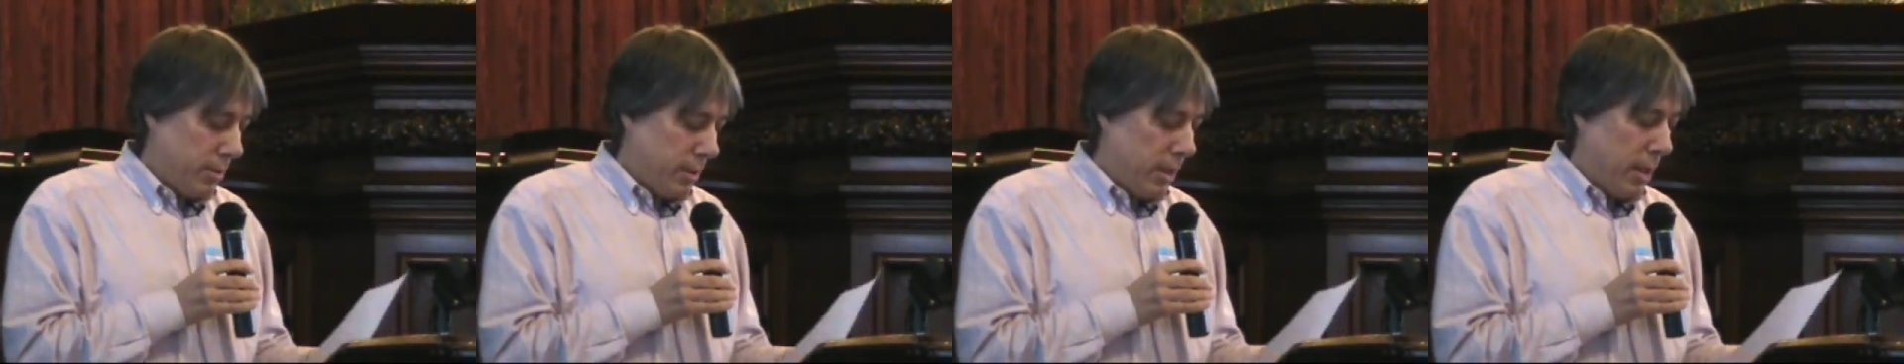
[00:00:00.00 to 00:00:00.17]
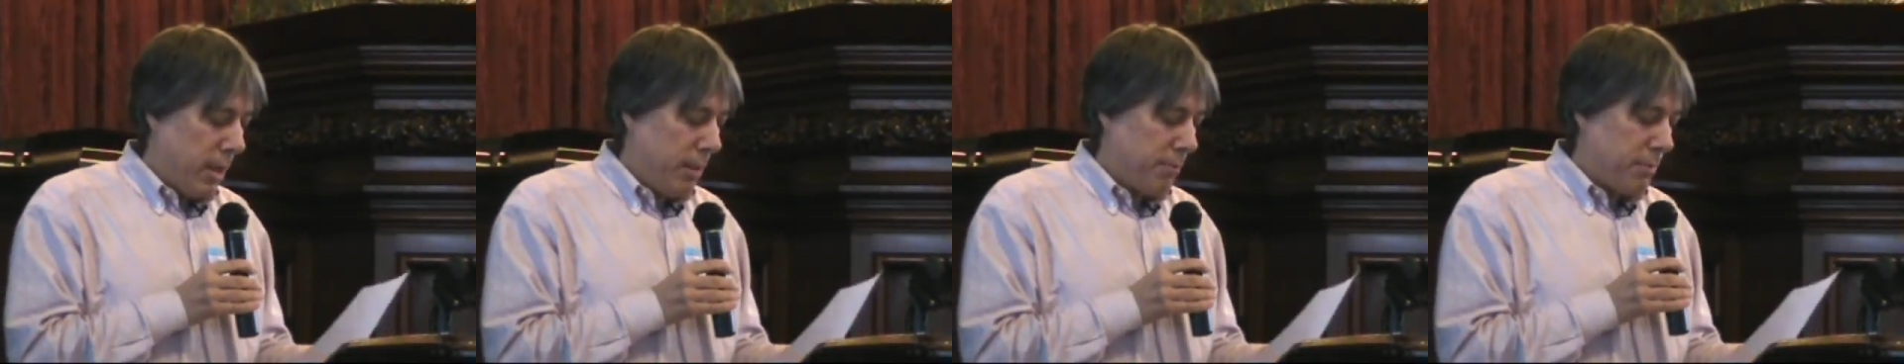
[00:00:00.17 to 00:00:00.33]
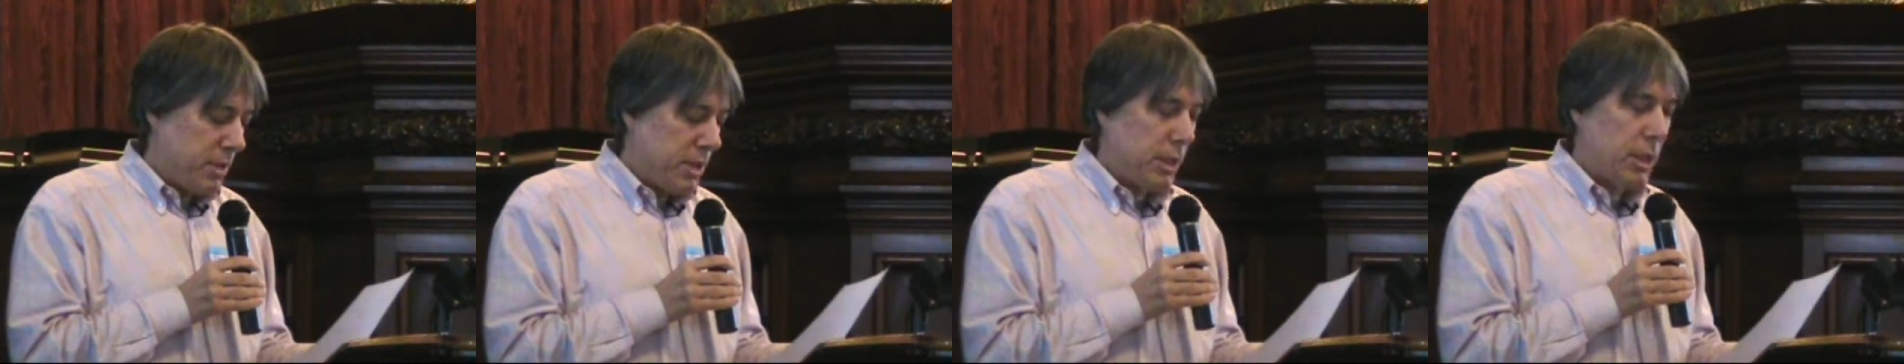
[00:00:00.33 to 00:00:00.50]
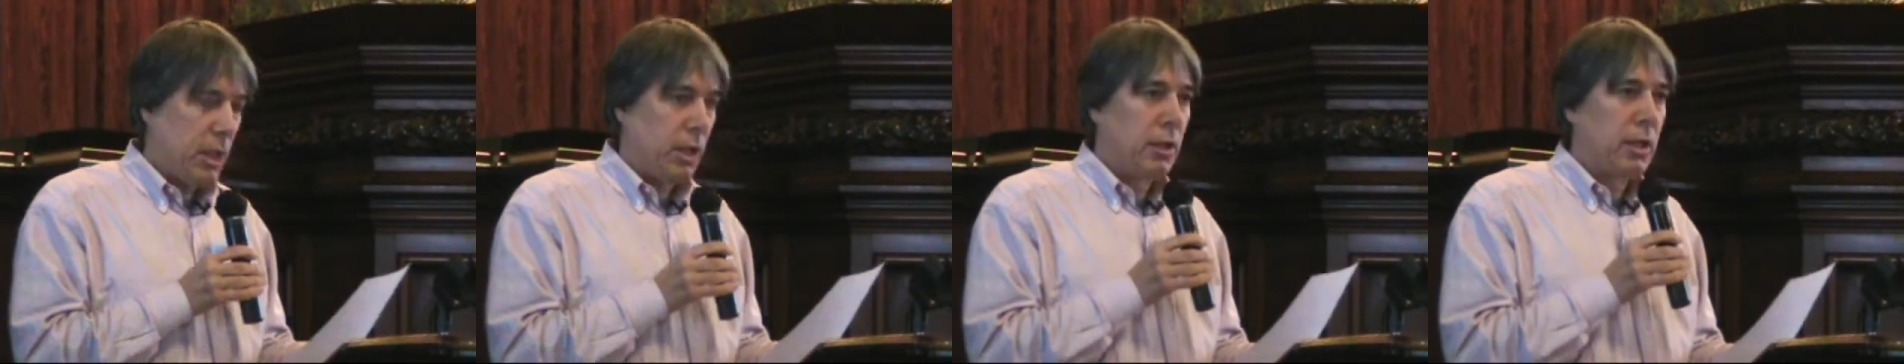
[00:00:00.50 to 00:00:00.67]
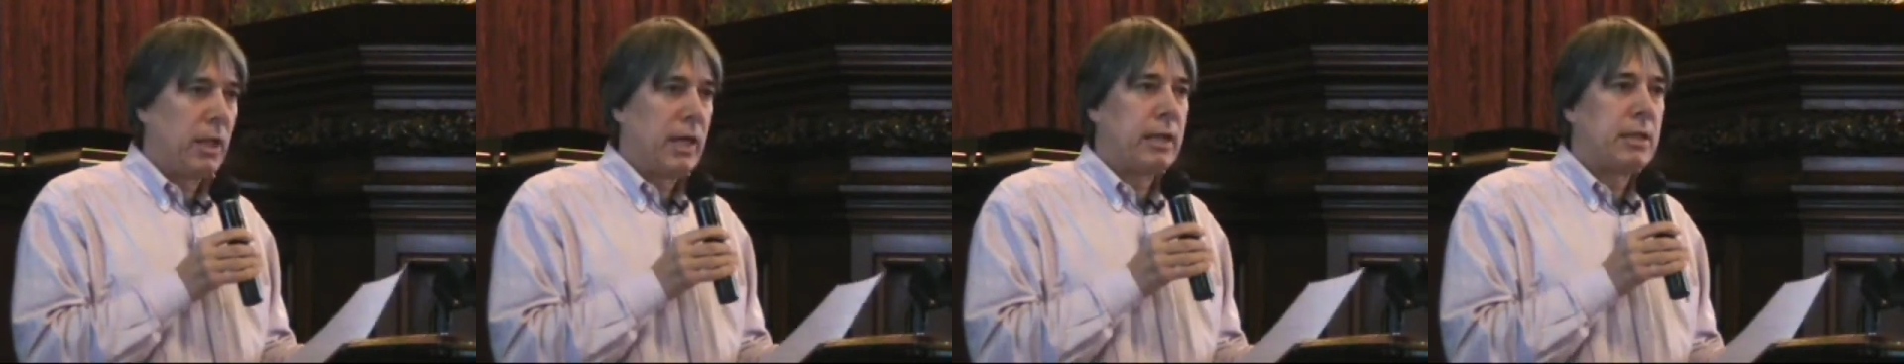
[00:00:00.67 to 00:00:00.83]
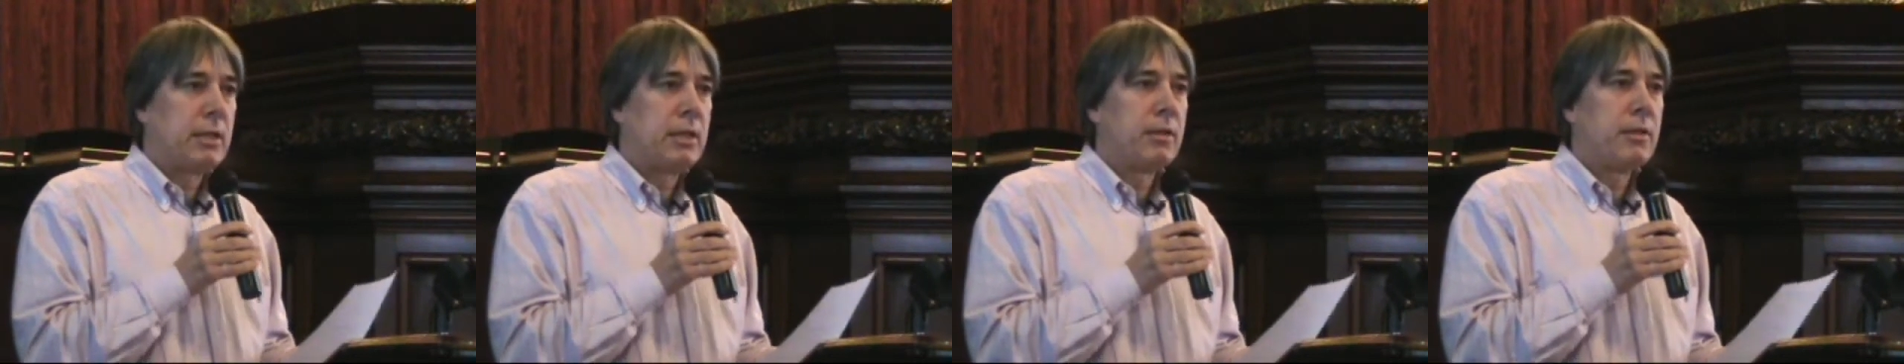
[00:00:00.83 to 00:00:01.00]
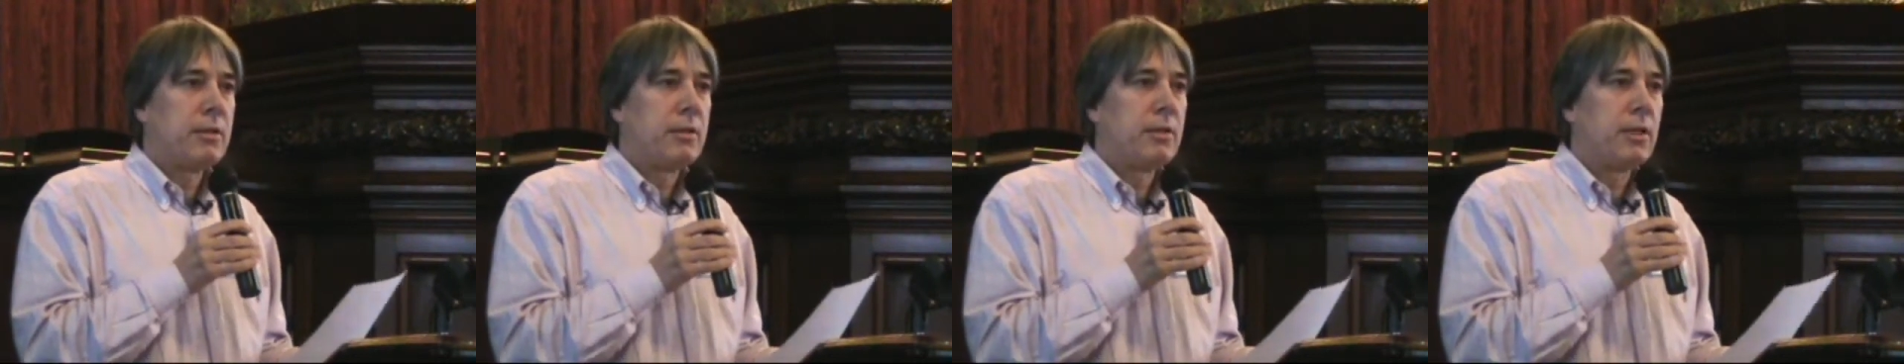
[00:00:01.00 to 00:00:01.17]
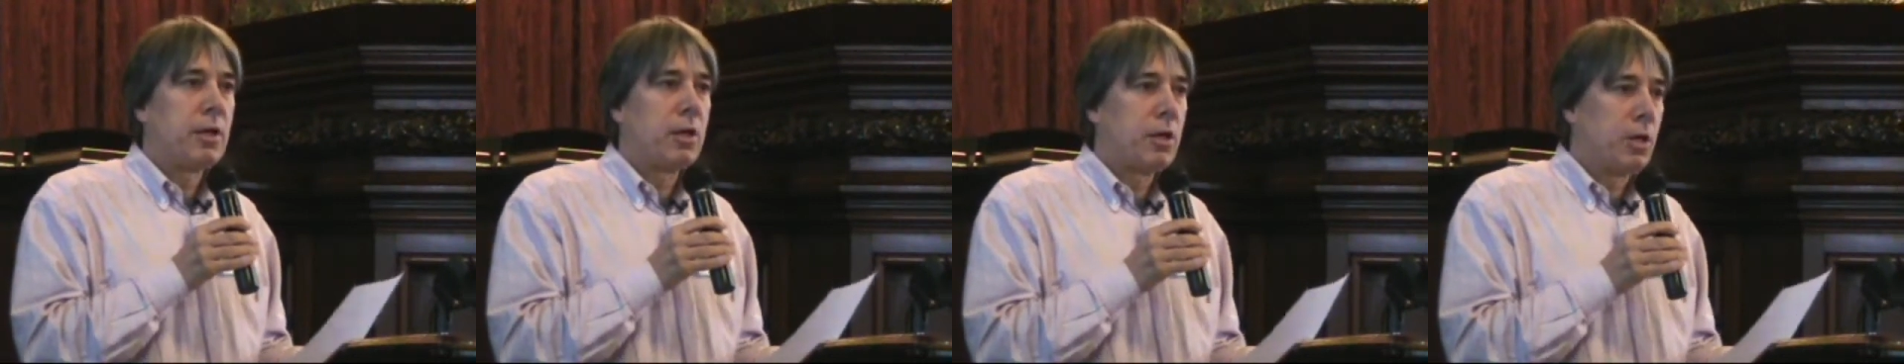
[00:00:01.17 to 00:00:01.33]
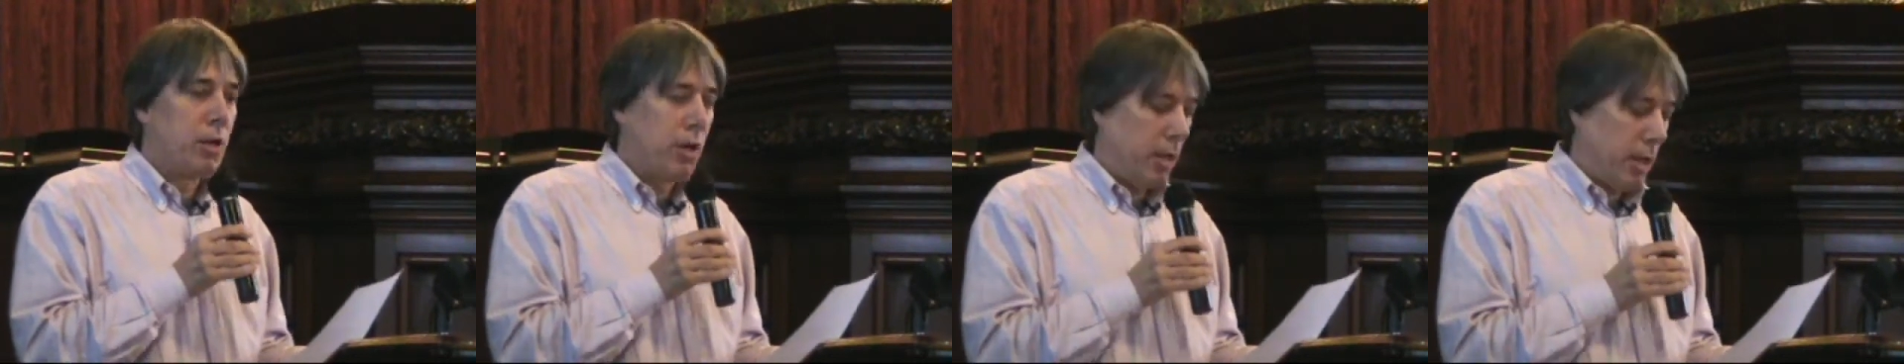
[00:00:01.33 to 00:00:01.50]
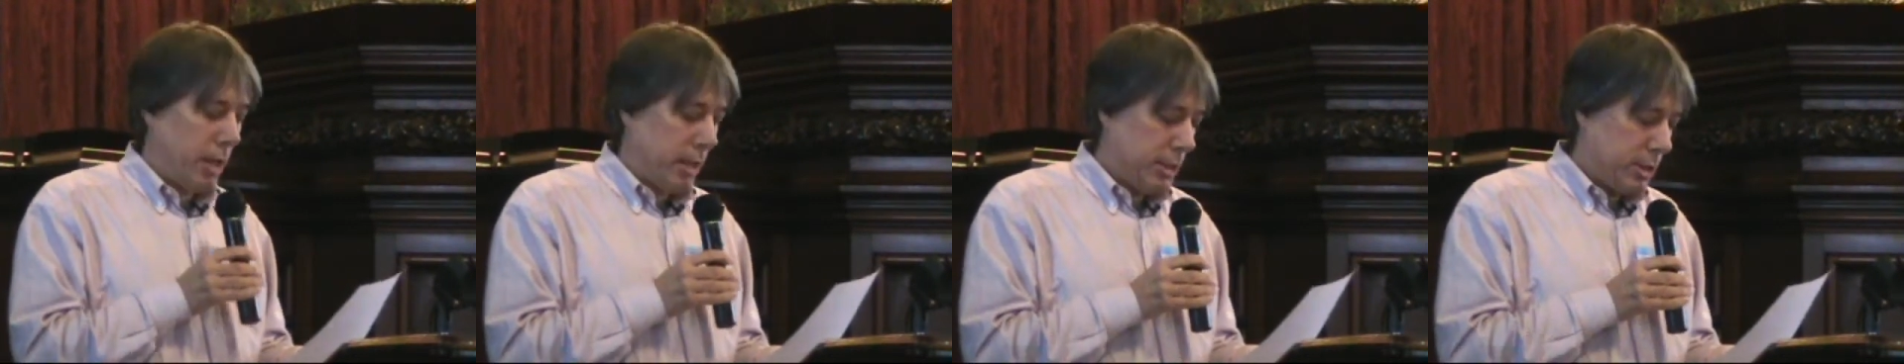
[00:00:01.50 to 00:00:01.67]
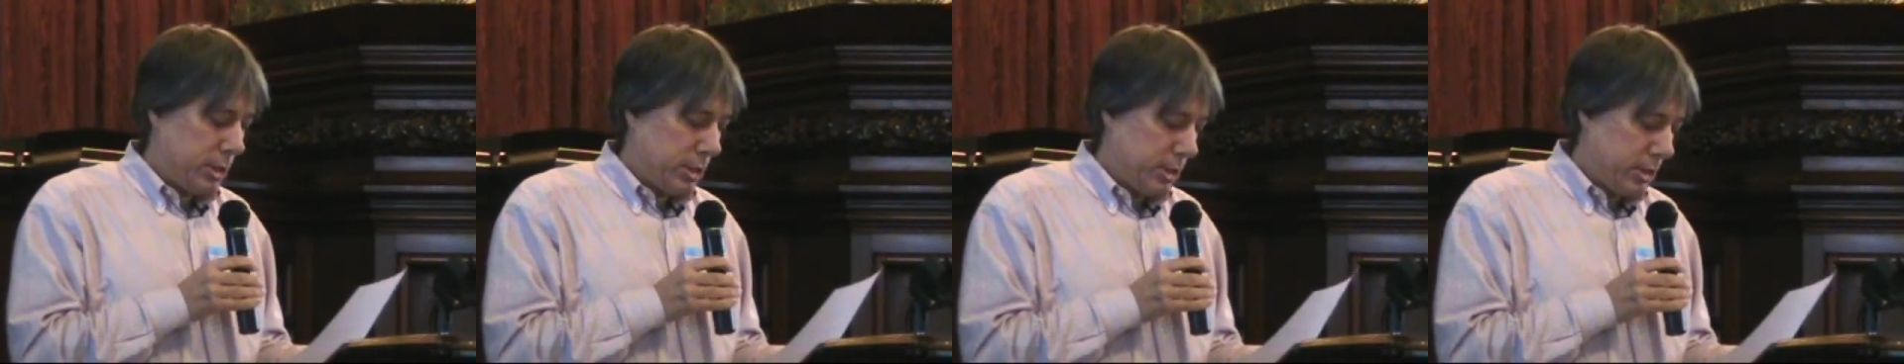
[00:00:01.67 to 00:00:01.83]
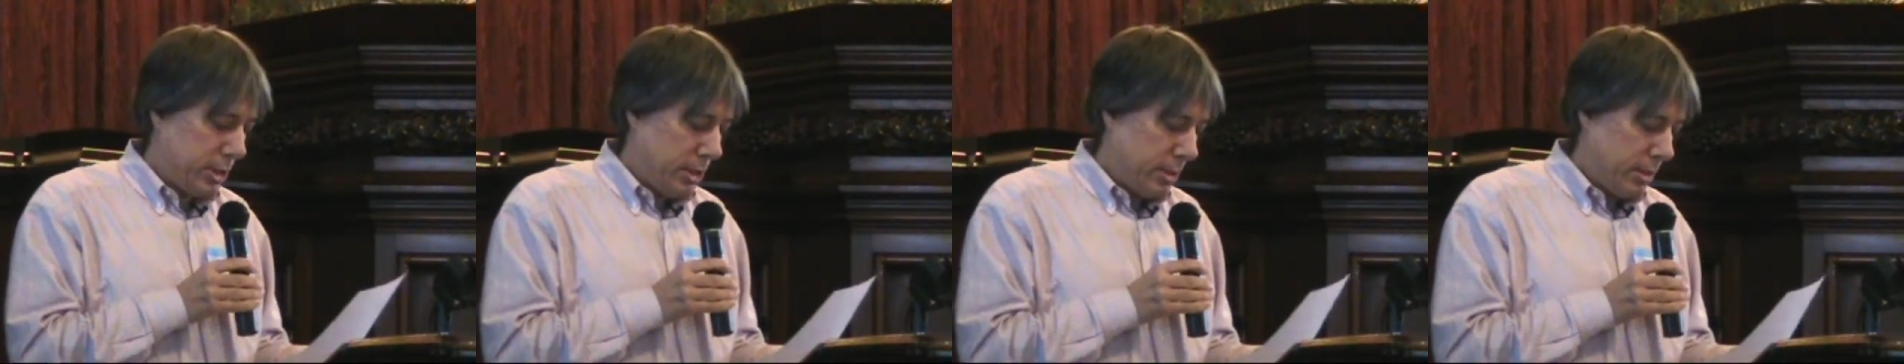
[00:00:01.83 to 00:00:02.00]
come to collect their
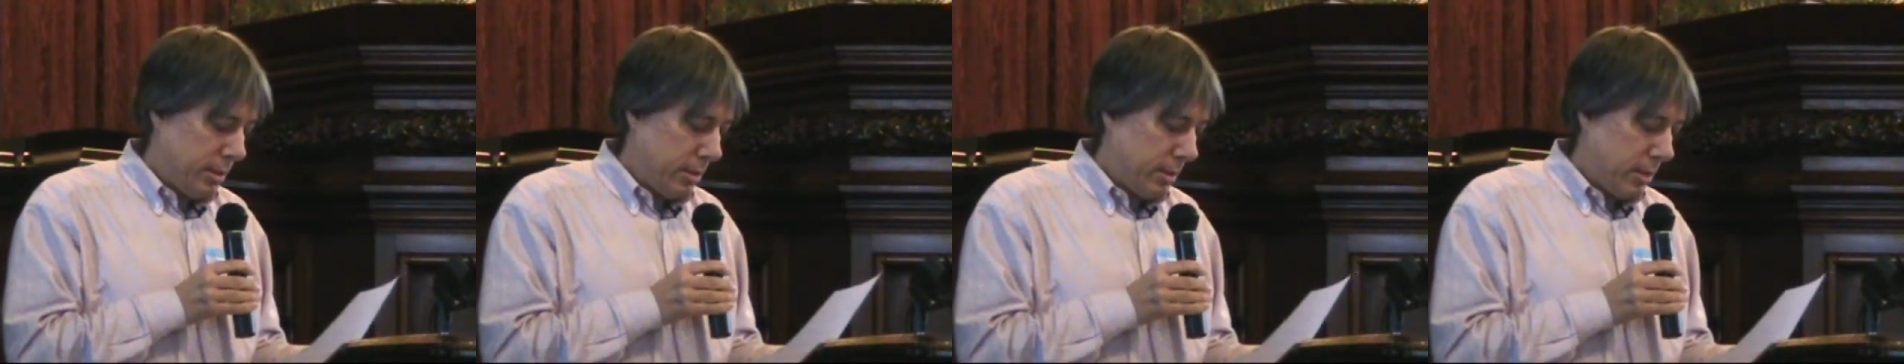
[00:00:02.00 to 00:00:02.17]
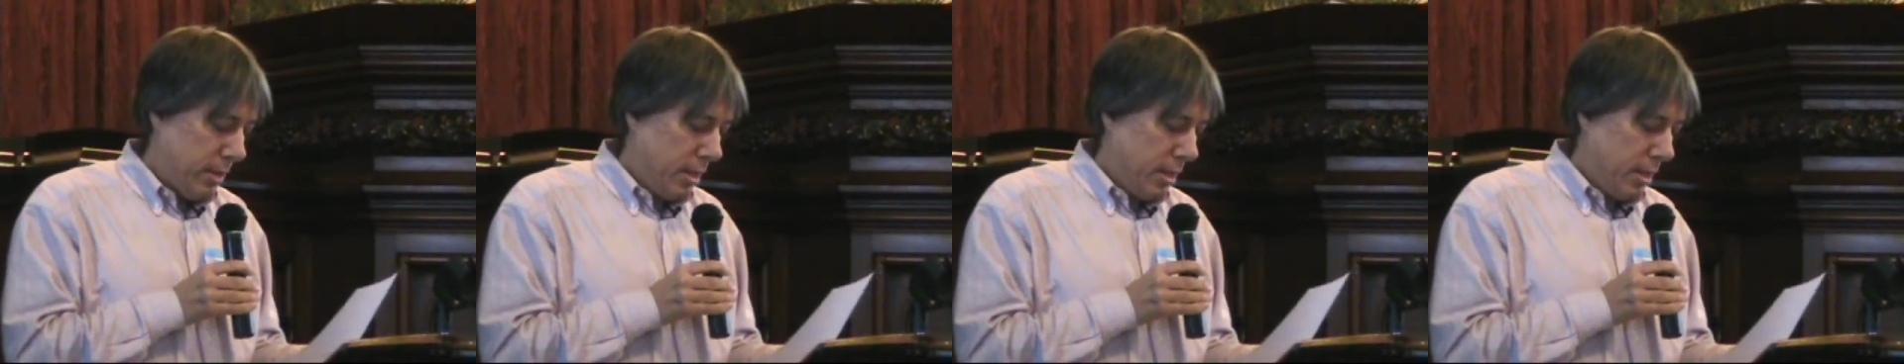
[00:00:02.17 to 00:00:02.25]
costs.